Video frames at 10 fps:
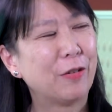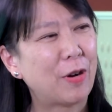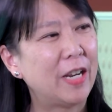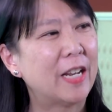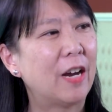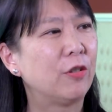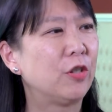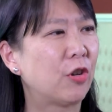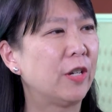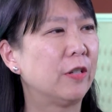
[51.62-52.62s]
right now to
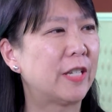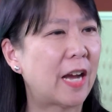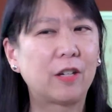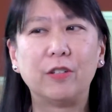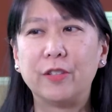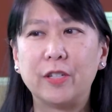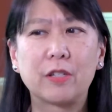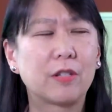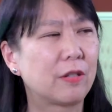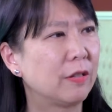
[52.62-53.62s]
try to tackle
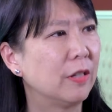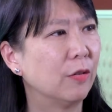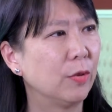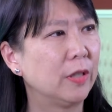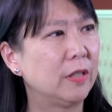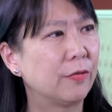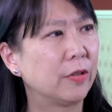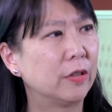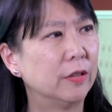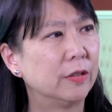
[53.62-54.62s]
this, you know, really
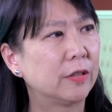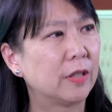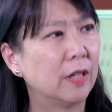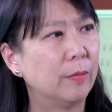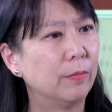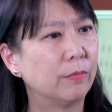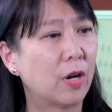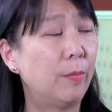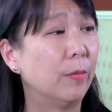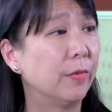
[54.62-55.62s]
difficult
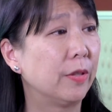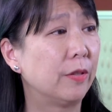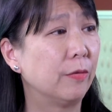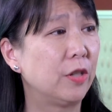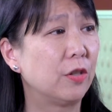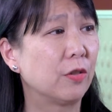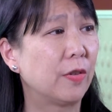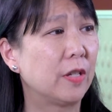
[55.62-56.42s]
problem that the region's